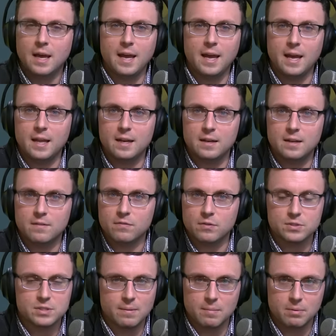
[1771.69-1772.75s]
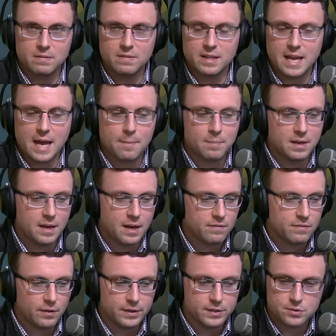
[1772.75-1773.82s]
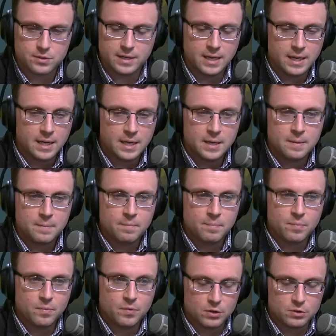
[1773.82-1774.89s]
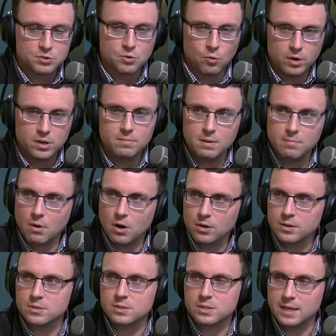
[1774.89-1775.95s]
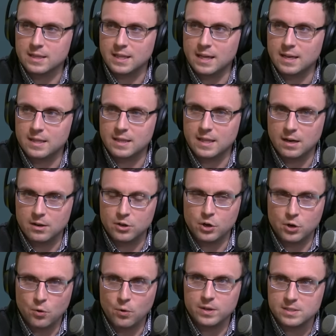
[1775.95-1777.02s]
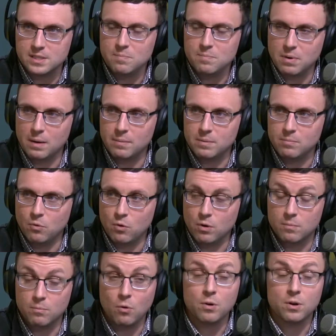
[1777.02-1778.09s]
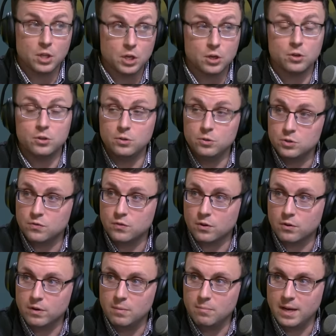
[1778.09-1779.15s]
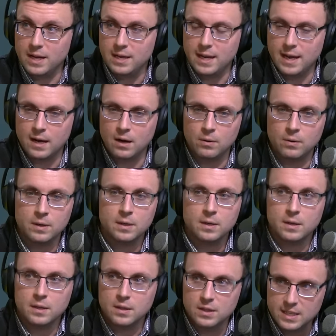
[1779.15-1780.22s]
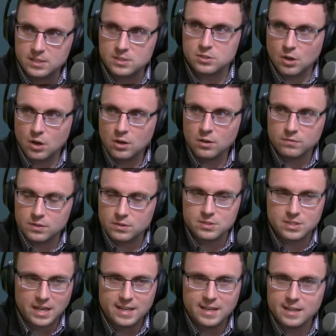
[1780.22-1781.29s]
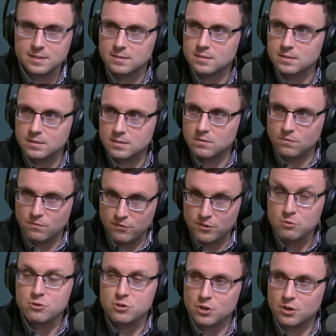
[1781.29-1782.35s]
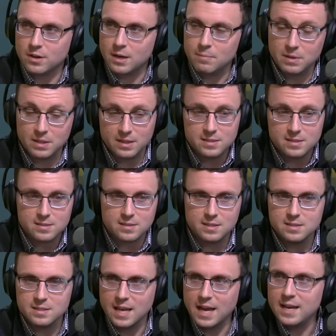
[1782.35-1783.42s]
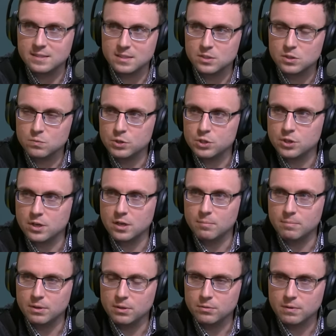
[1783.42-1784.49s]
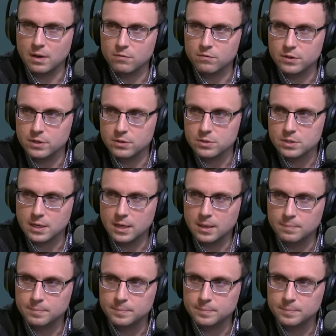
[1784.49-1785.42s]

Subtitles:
And first time I believe that happened in NFL history. there's going to be markers like that that are, you're going to see probably more and more. And the good news for Green Bay now, they solved their tight end future. I mean, these guys, this is what you're going to build around for years to come.